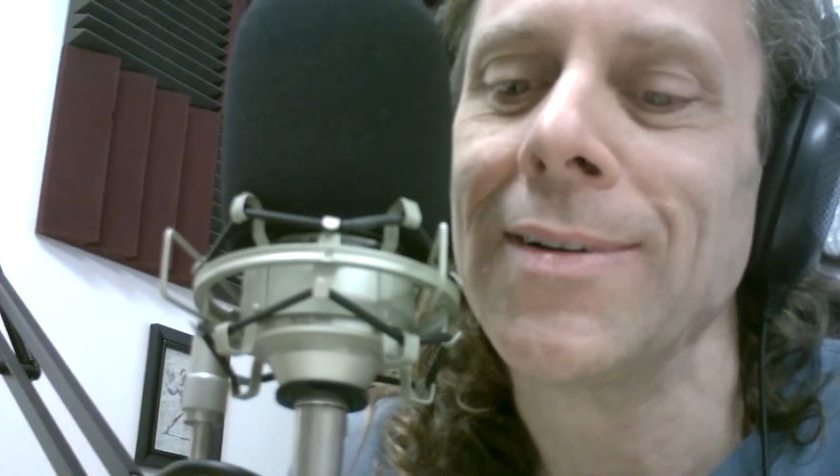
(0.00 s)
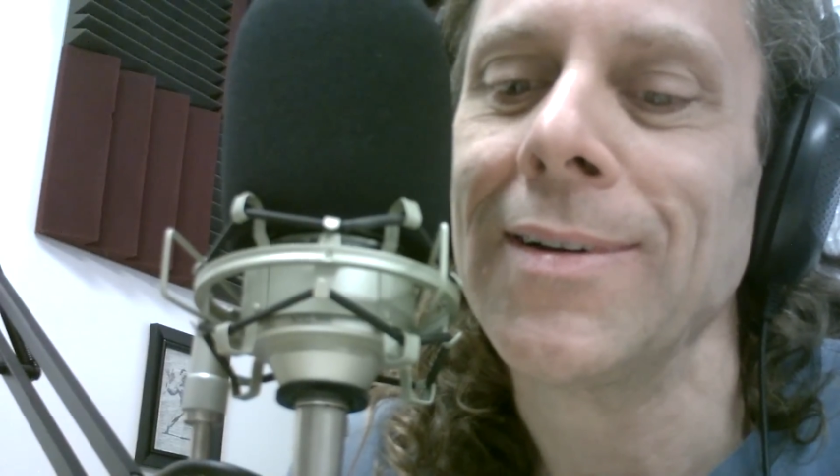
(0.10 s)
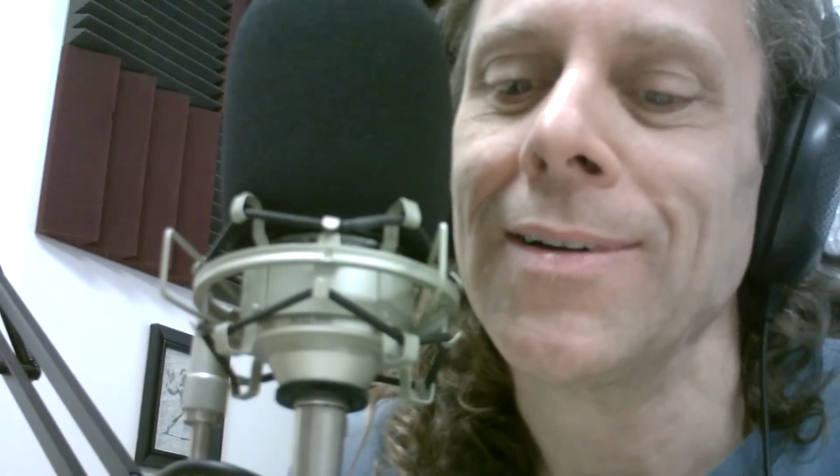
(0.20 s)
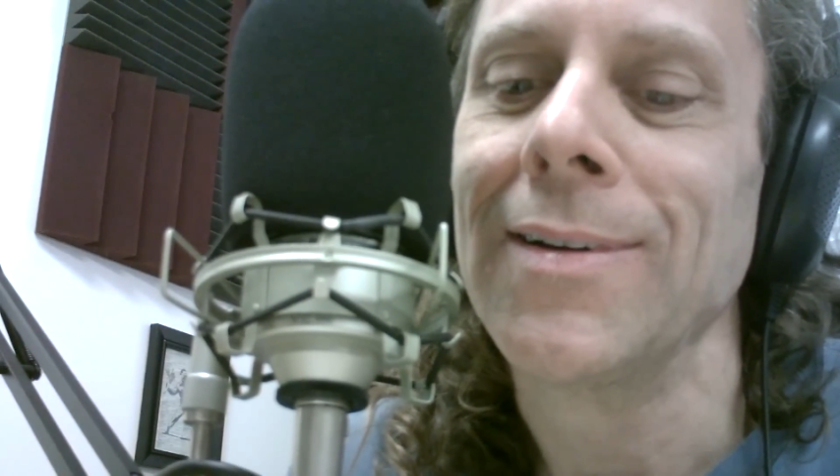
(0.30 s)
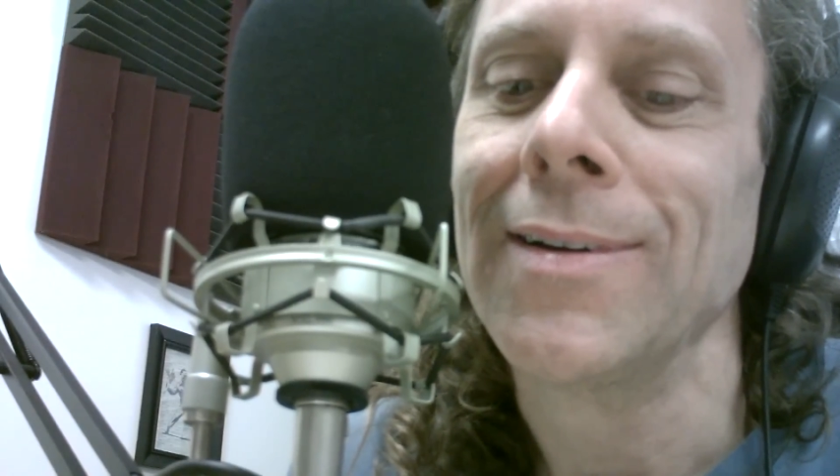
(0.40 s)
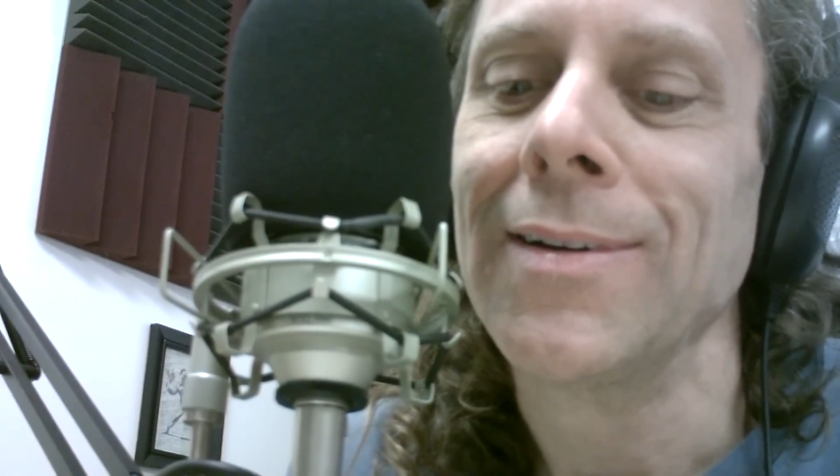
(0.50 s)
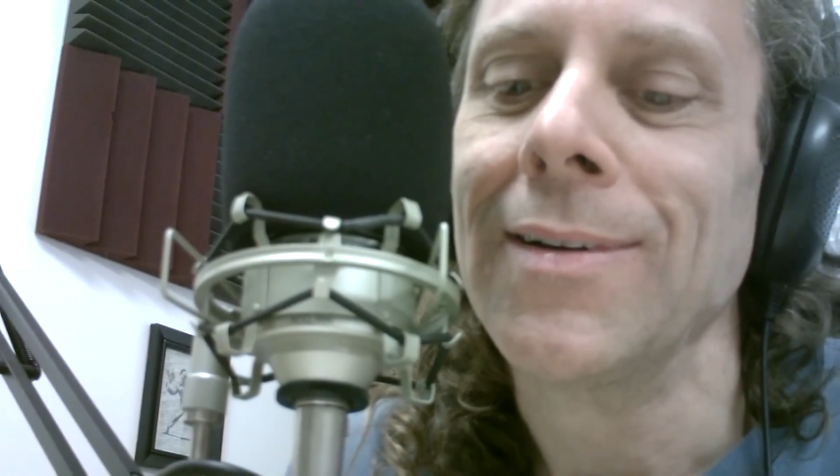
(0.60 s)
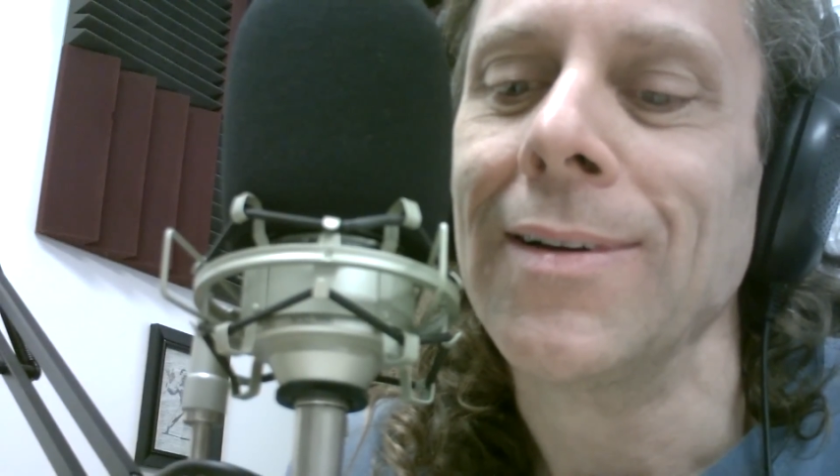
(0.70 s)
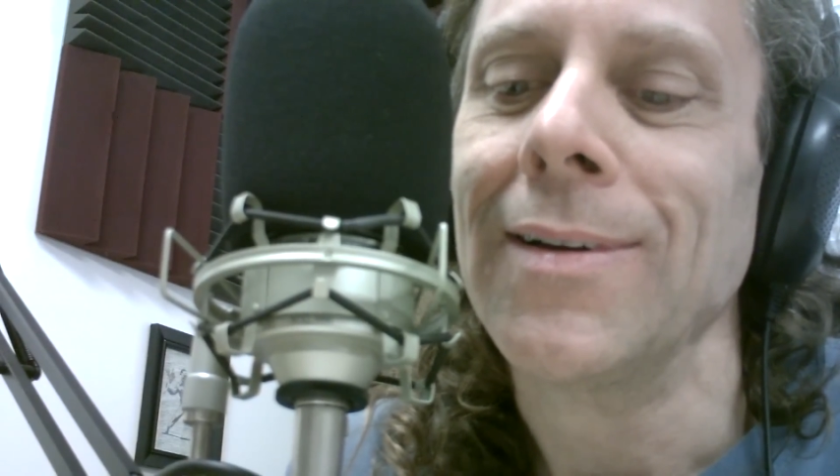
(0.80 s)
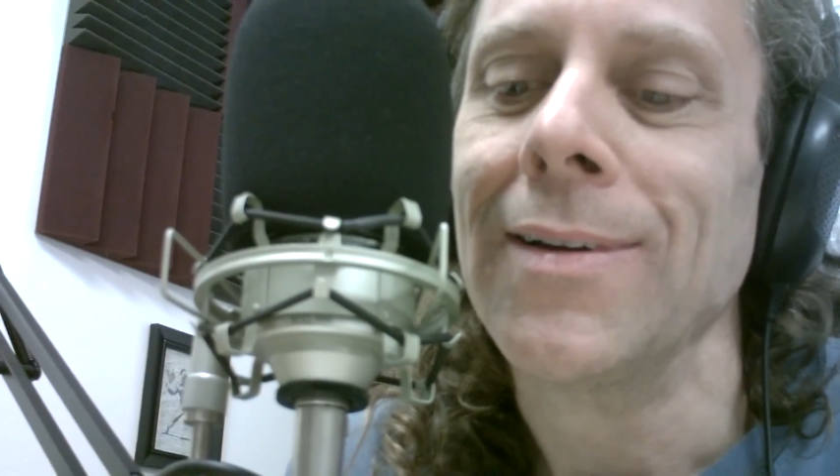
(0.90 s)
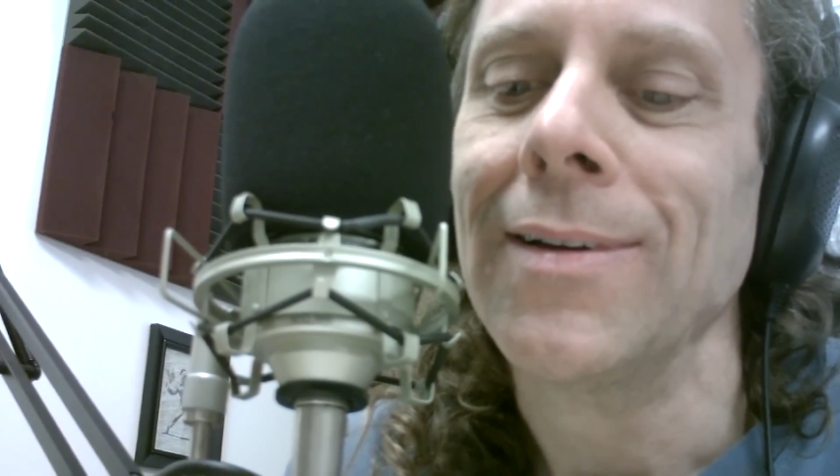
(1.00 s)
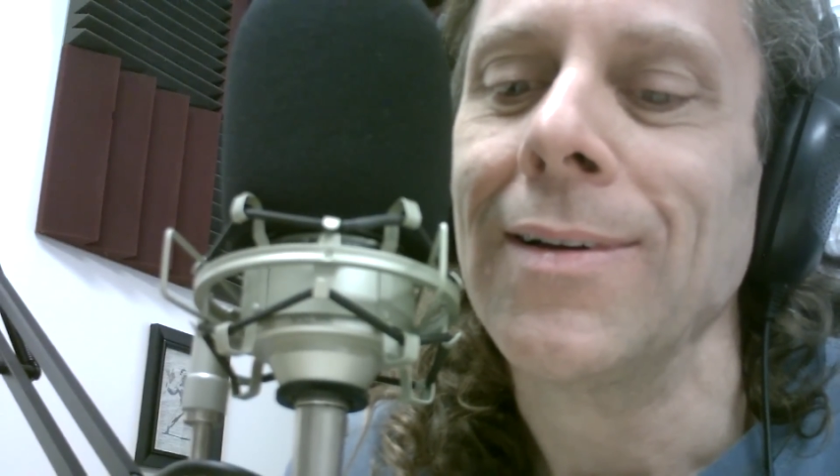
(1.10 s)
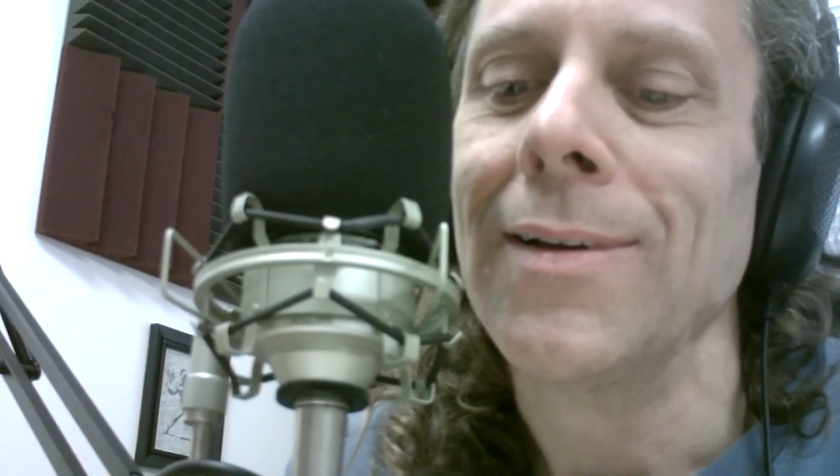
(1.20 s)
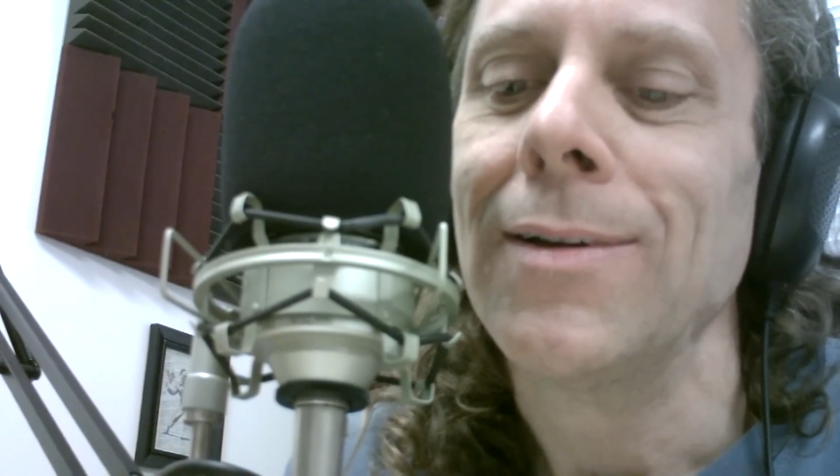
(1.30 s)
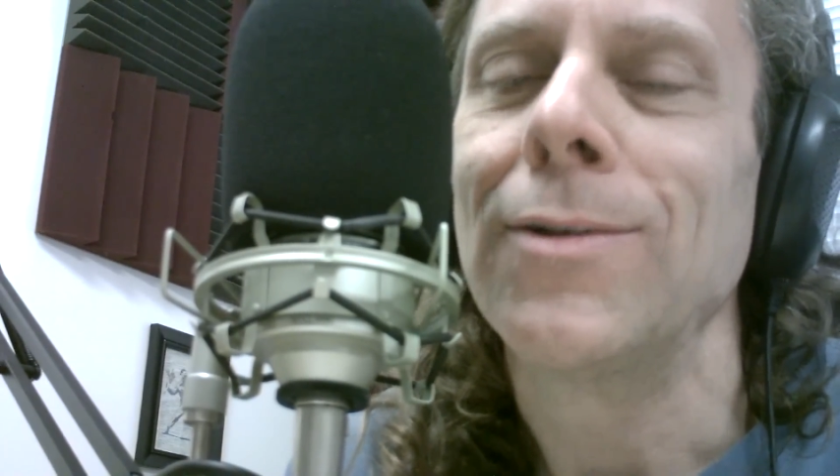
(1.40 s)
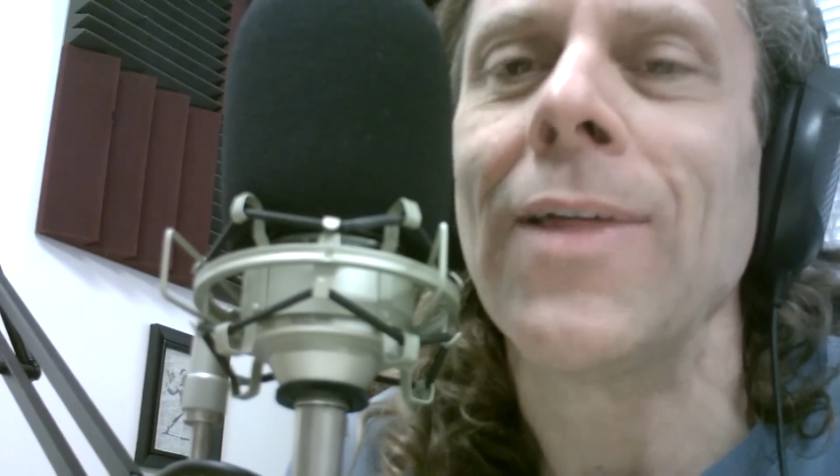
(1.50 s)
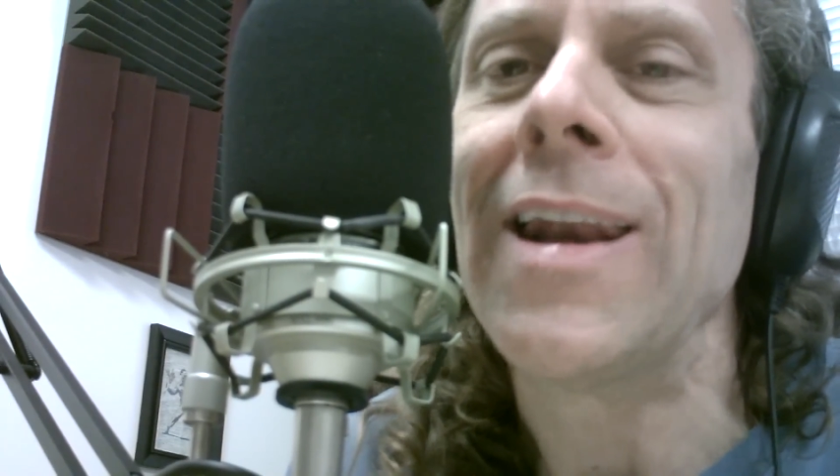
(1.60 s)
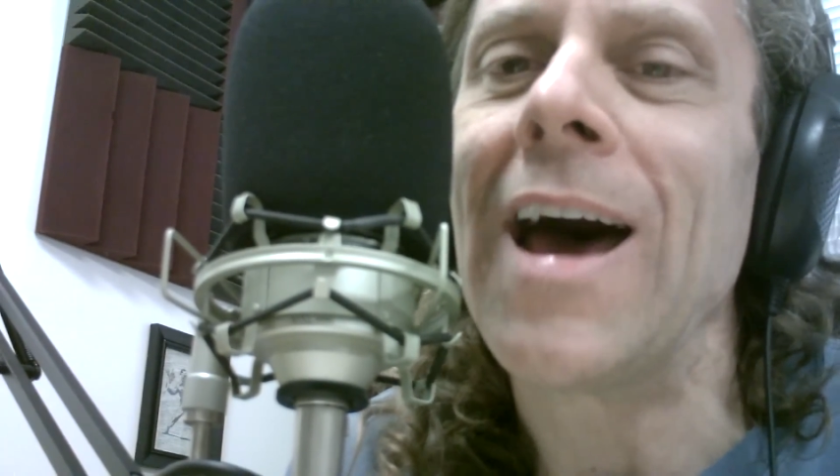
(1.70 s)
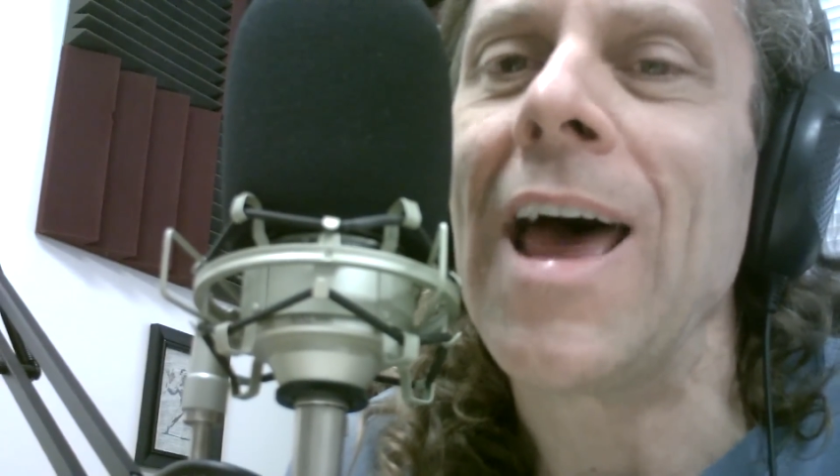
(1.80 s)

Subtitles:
Do they